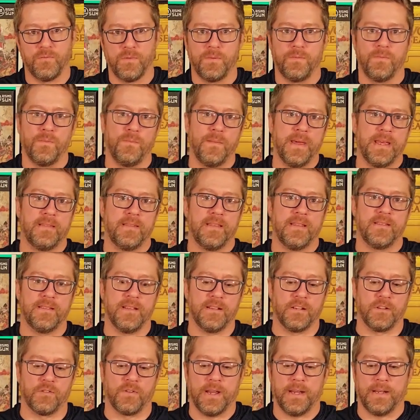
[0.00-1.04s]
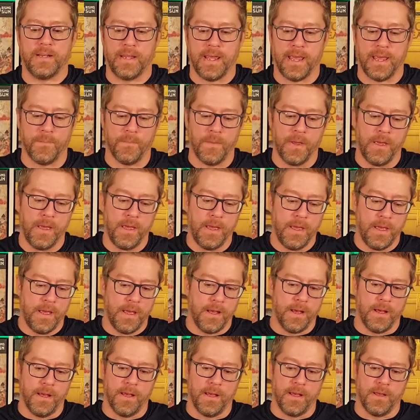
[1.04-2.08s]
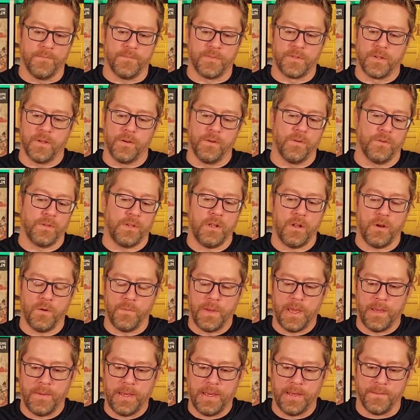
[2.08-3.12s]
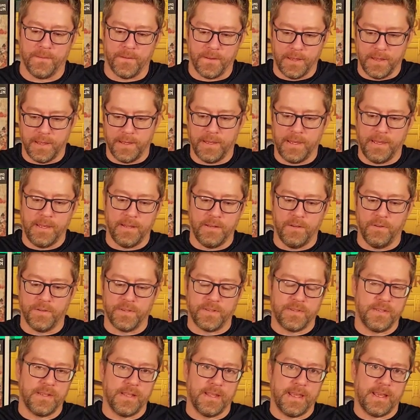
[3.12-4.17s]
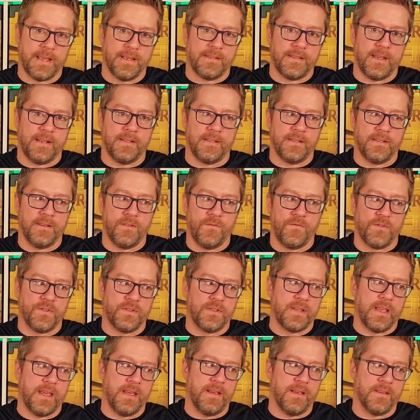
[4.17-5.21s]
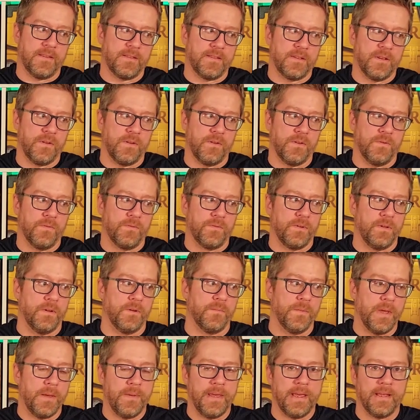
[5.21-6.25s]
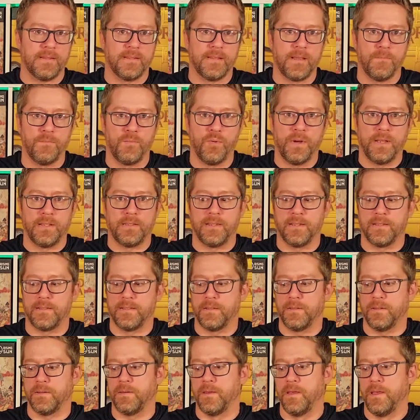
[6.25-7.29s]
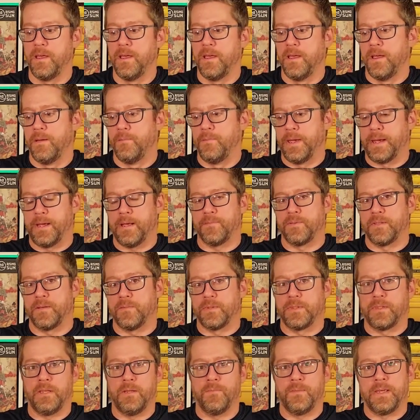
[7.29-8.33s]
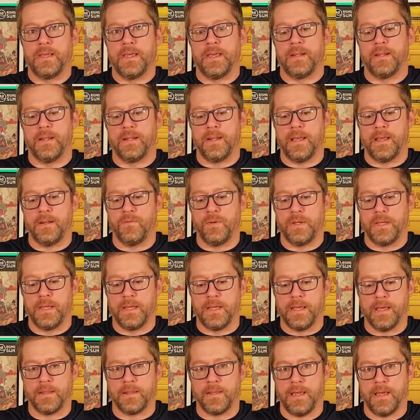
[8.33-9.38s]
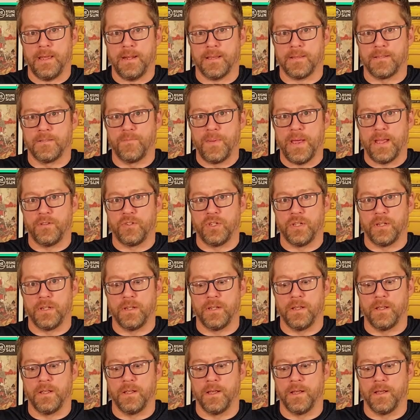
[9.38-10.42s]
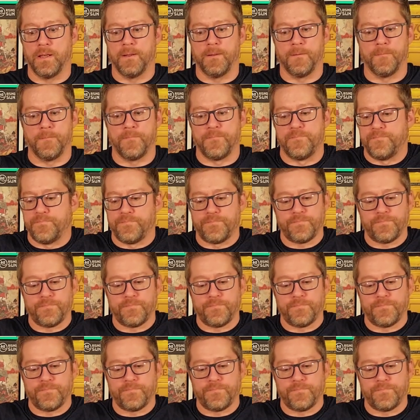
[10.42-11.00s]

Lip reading: would make this a great game. So maybe it's like I said, it's still for sale. So maybe at some point this will pick up some steam again, and we can get that expansion. And